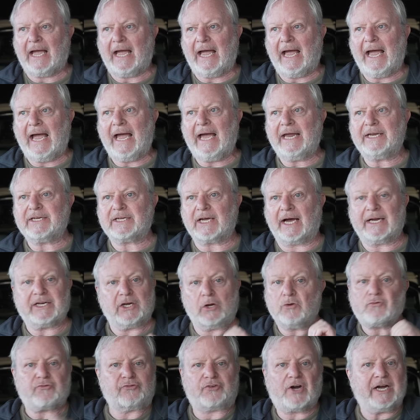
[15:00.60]
and I
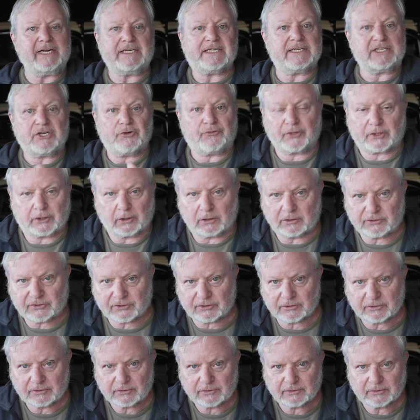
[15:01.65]
don't find it
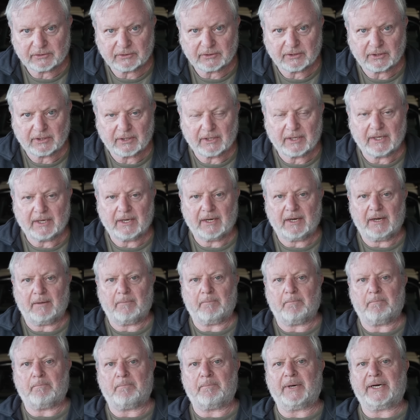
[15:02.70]
difficult,
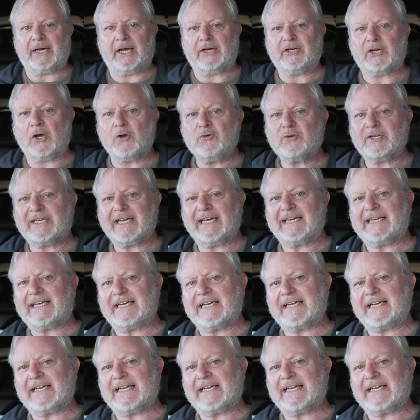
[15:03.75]
but I don't get